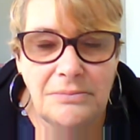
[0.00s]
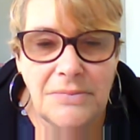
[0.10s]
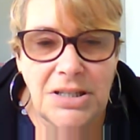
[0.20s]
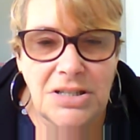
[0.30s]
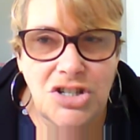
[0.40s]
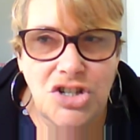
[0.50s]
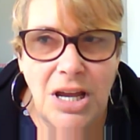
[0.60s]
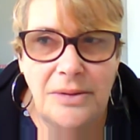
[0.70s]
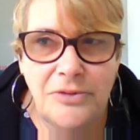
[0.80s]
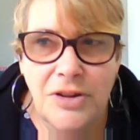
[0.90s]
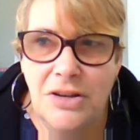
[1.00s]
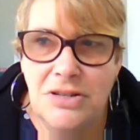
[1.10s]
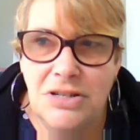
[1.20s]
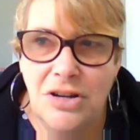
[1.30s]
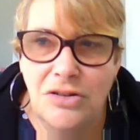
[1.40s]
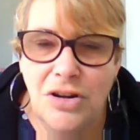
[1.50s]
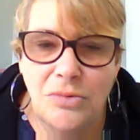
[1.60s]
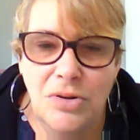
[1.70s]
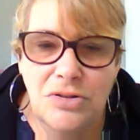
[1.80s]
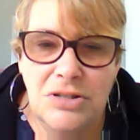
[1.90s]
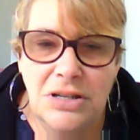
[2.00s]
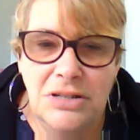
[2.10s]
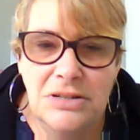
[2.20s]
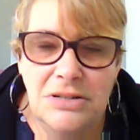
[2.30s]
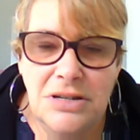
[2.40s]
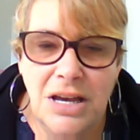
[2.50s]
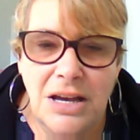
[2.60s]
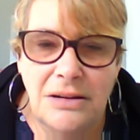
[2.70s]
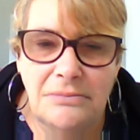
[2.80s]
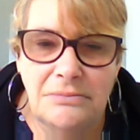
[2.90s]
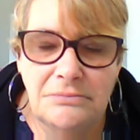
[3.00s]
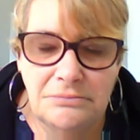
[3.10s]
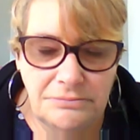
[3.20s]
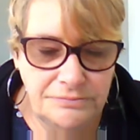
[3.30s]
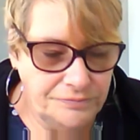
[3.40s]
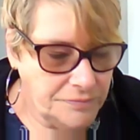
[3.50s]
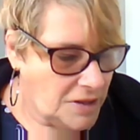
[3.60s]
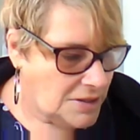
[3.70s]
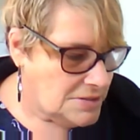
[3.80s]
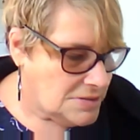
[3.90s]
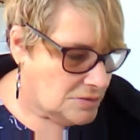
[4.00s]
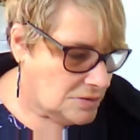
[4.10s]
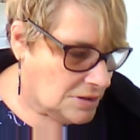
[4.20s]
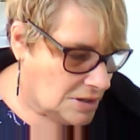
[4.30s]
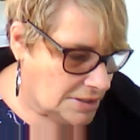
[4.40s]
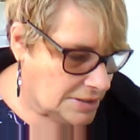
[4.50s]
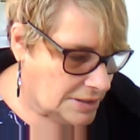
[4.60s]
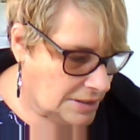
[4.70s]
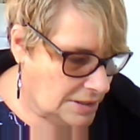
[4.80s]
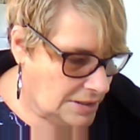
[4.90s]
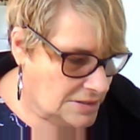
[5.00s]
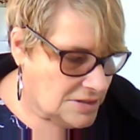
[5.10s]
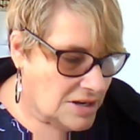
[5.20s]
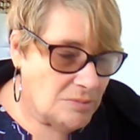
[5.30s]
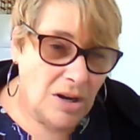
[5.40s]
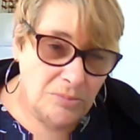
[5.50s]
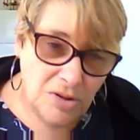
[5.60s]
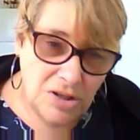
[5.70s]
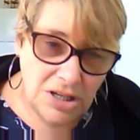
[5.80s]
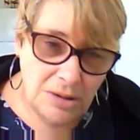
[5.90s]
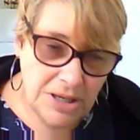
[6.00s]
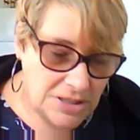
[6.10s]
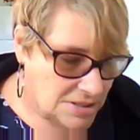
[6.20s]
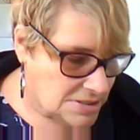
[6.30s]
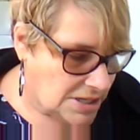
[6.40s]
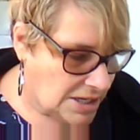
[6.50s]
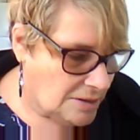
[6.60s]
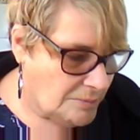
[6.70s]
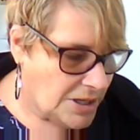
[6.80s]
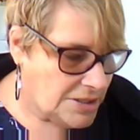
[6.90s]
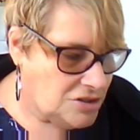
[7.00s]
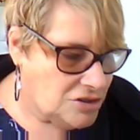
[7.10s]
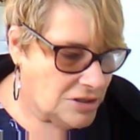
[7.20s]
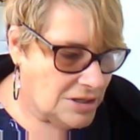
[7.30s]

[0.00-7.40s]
It's shaped, for those that don't know what New Zealand things look like. So anyway, I'm not going to go back to this hangout page.